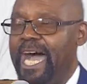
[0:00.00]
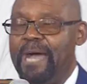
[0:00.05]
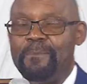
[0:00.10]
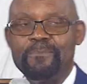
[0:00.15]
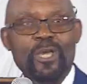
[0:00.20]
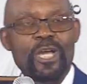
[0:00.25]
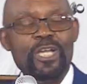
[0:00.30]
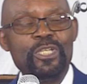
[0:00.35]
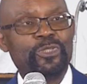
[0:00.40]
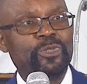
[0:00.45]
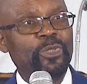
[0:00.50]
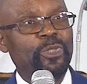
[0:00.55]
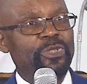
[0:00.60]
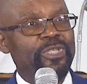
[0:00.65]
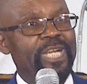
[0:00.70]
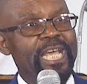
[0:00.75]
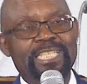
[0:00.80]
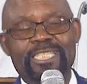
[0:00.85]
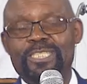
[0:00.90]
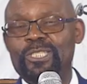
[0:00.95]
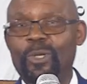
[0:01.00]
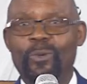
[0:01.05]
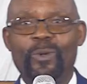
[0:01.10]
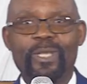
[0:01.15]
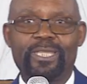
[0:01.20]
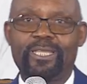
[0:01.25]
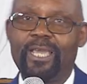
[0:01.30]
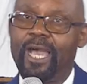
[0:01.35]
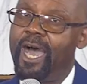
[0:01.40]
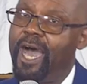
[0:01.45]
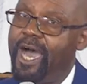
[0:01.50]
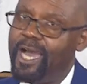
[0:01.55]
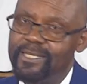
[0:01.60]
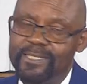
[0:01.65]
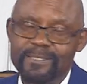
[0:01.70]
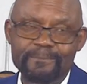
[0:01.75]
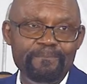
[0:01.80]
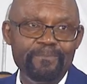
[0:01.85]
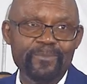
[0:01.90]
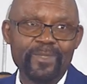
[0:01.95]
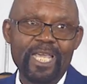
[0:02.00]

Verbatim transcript: I'm going to wrestle with God.